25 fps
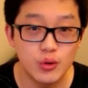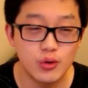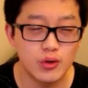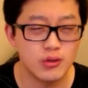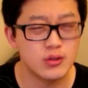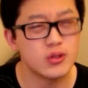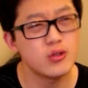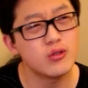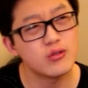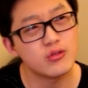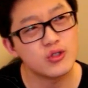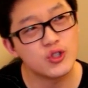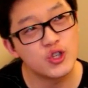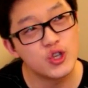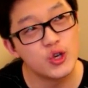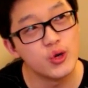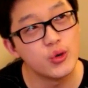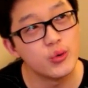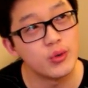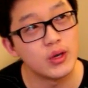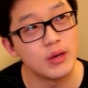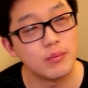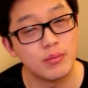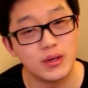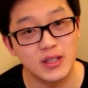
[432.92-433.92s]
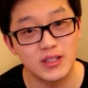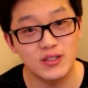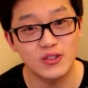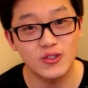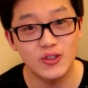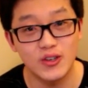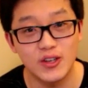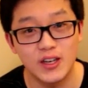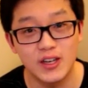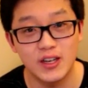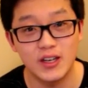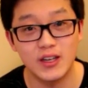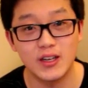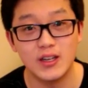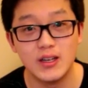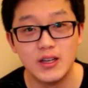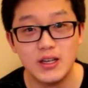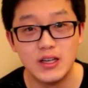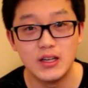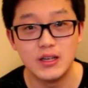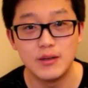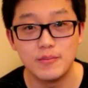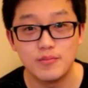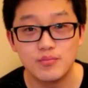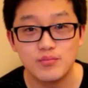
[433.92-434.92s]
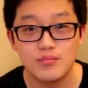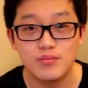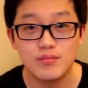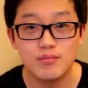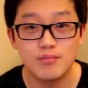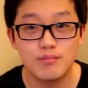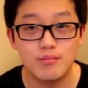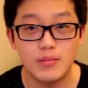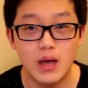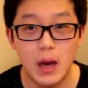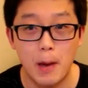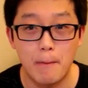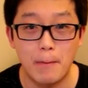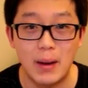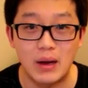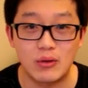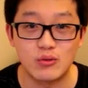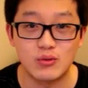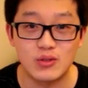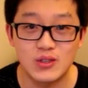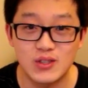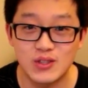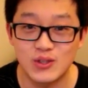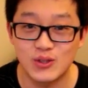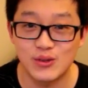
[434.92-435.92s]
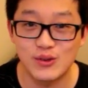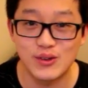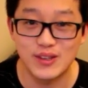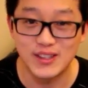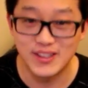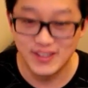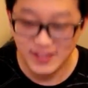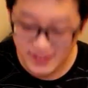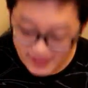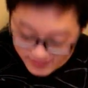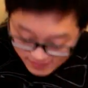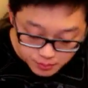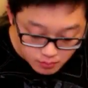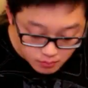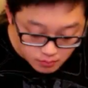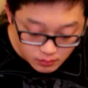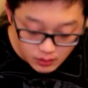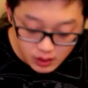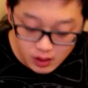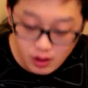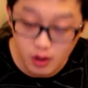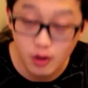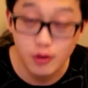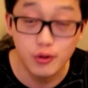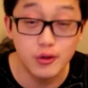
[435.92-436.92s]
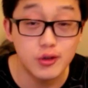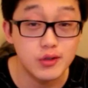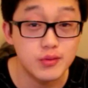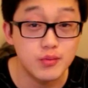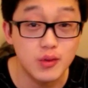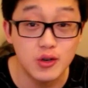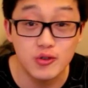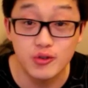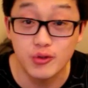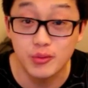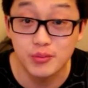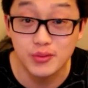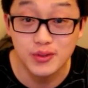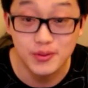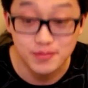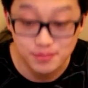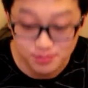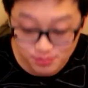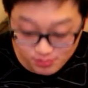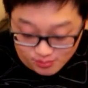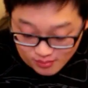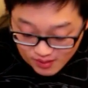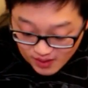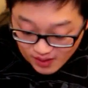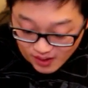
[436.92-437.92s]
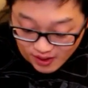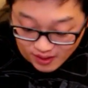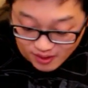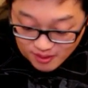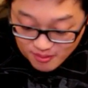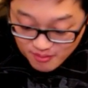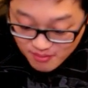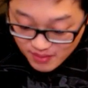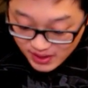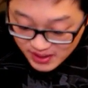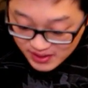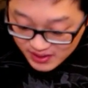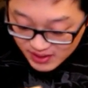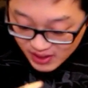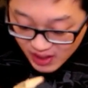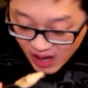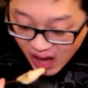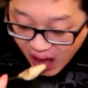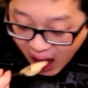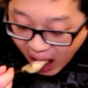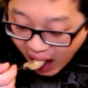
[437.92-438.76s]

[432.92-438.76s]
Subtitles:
not chewy, but it's got a bounce to it. Oh, those mushrooms are amazing.